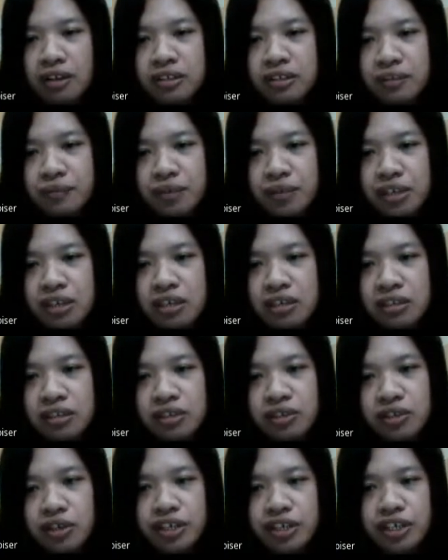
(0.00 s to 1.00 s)
difficult
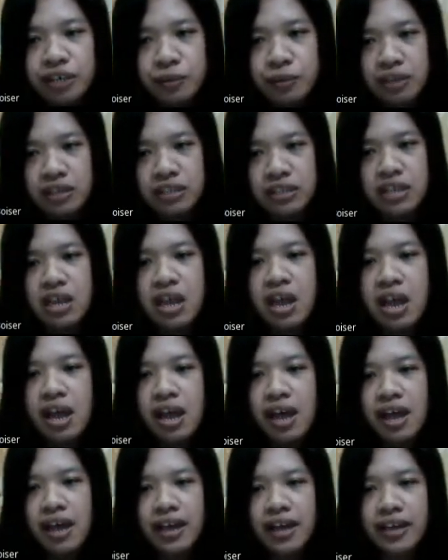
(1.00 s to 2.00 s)
the journey was
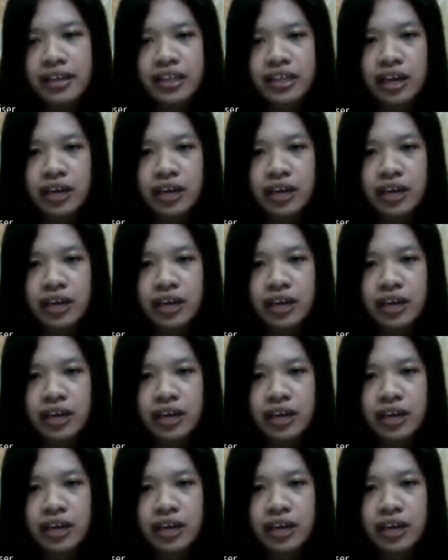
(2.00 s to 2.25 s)
and